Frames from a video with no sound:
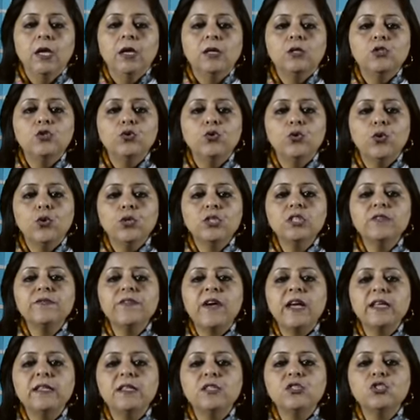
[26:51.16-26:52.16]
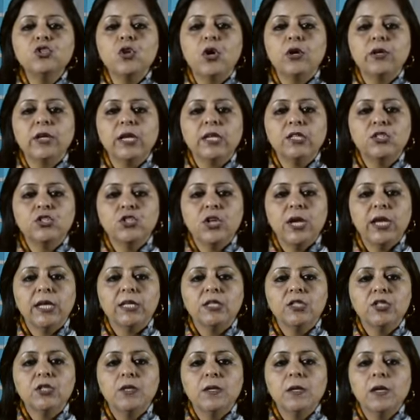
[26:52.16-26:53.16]
To notify the stock
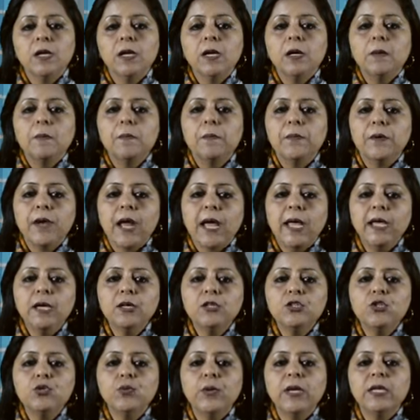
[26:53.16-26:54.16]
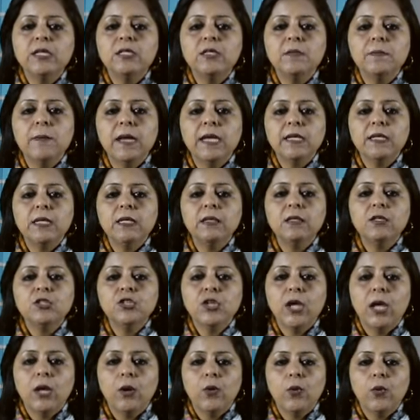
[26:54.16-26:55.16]
exchange prior to intimating the
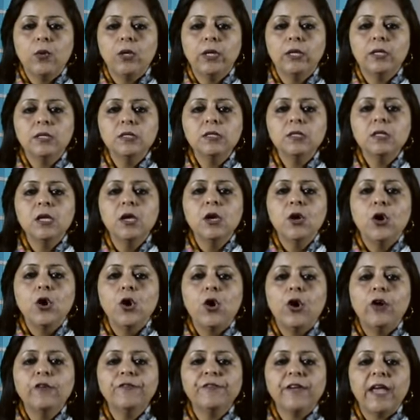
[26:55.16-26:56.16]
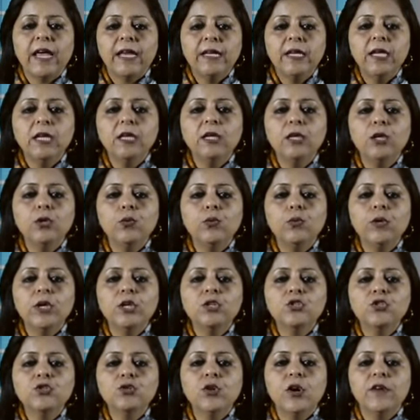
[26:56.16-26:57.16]
shareholders of any new
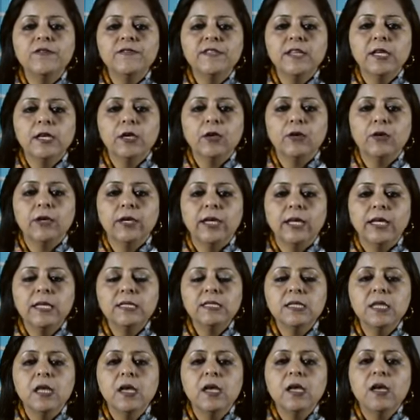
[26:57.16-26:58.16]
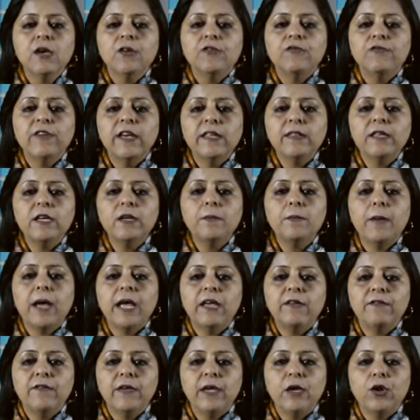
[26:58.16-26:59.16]
issue of securities, whether
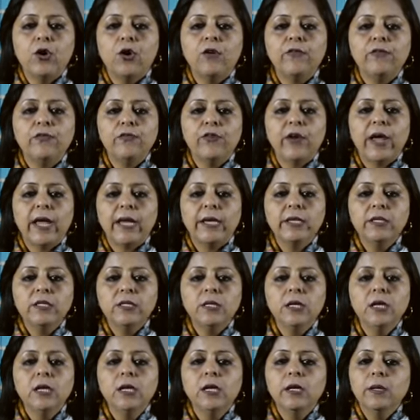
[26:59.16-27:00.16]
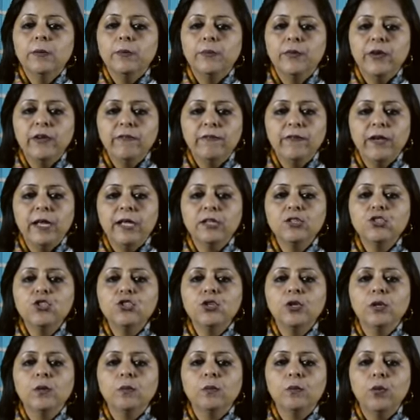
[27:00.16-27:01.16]
by way of right, privilege,
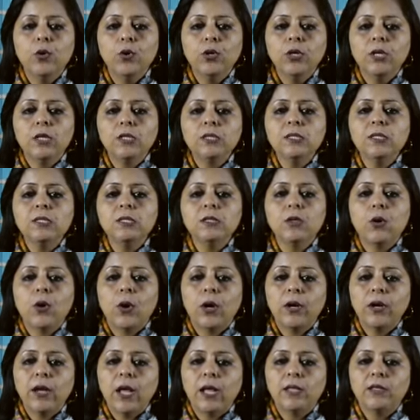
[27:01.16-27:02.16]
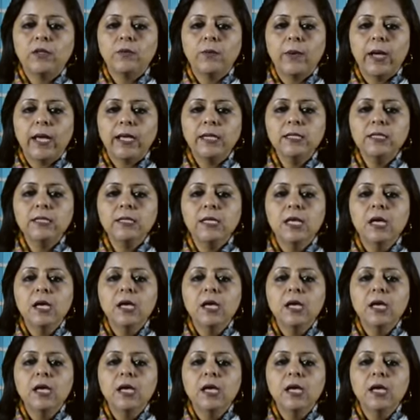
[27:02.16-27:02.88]
bonus or otherwise,